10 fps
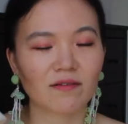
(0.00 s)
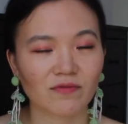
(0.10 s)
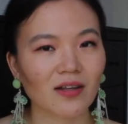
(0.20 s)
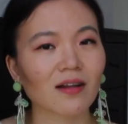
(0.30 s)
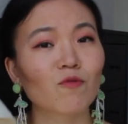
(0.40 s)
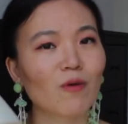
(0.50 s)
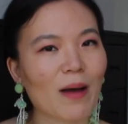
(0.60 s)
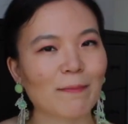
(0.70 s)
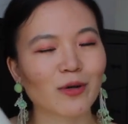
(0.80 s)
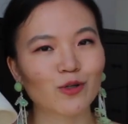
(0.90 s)
Definitely
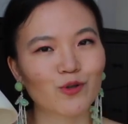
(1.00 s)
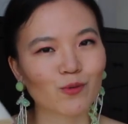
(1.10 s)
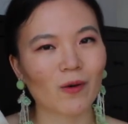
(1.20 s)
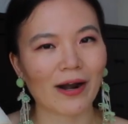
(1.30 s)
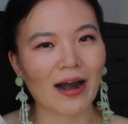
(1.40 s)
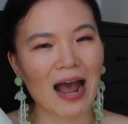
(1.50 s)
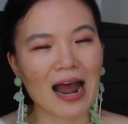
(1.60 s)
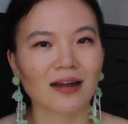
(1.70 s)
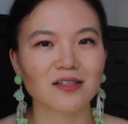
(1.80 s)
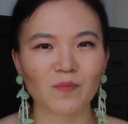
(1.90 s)
remember to wear a
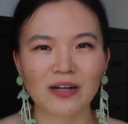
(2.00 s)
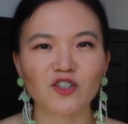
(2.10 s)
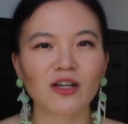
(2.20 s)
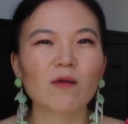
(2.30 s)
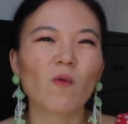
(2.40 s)
hat, especially